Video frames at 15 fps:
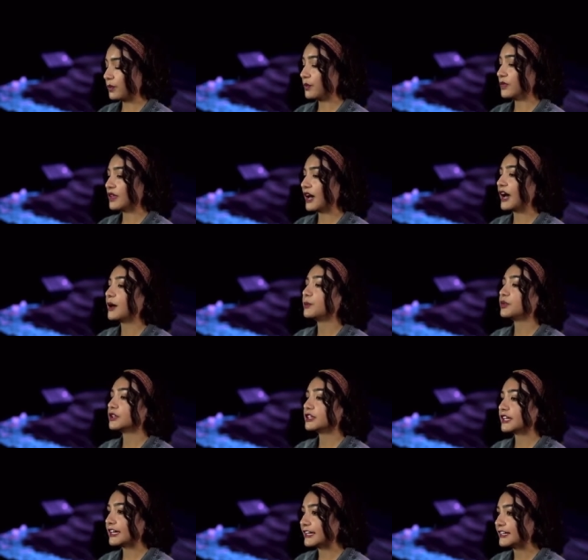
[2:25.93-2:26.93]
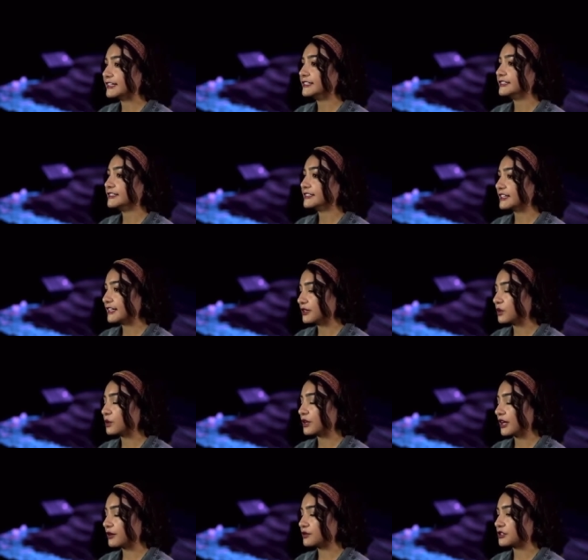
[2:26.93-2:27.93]
I planned what
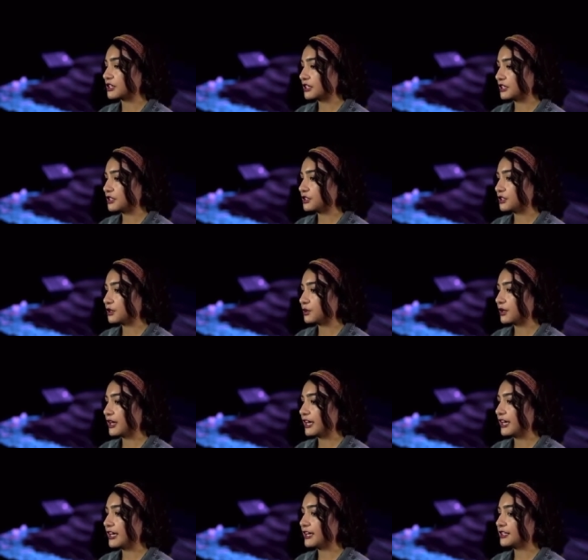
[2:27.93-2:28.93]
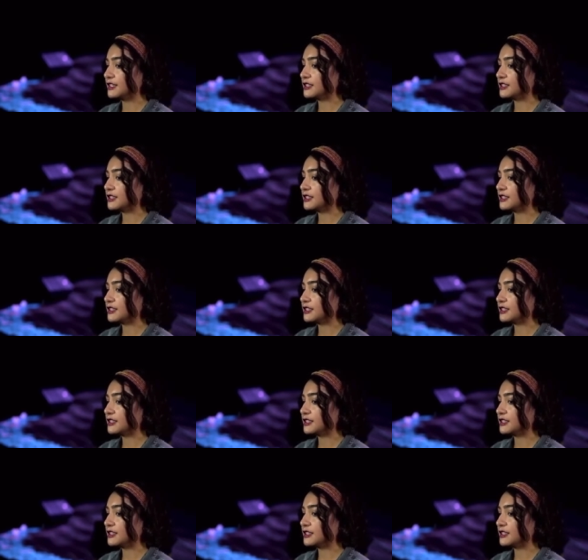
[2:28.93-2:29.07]
I was gonna do, and